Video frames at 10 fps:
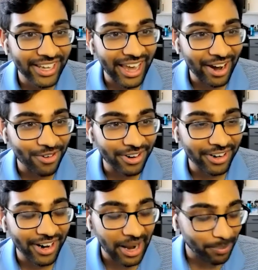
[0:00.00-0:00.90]

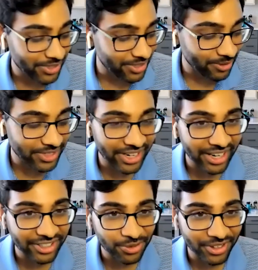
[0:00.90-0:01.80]
our episode
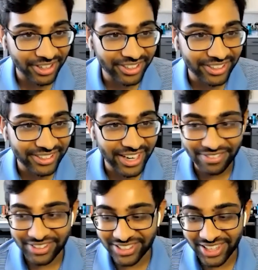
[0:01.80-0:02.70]
today. Do you want to
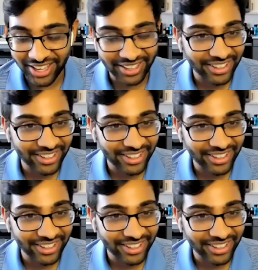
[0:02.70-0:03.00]
dive into that?